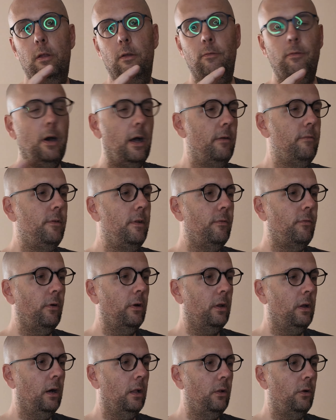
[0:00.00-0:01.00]
5
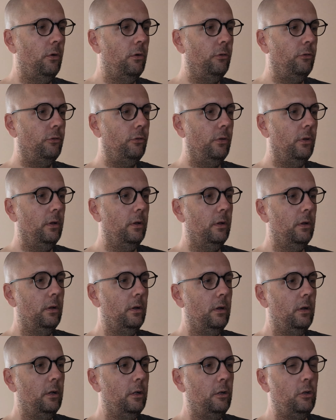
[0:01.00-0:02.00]
different colors,
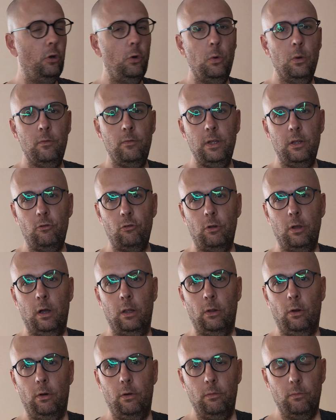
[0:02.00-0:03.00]
2 of each
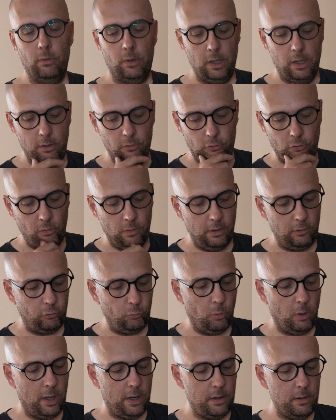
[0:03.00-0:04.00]
color. Okay, so this
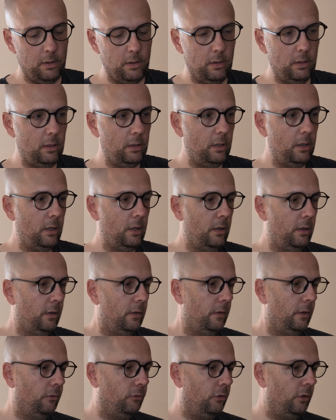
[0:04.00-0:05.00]

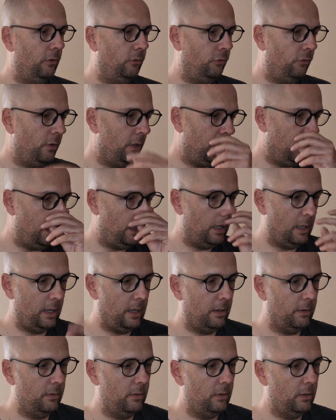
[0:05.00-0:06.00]
is
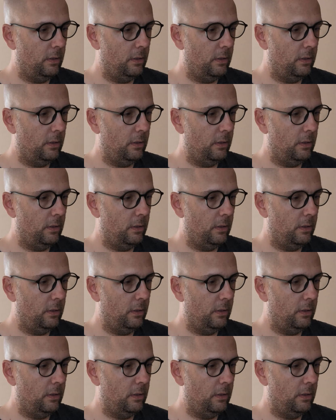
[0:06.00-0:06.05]
the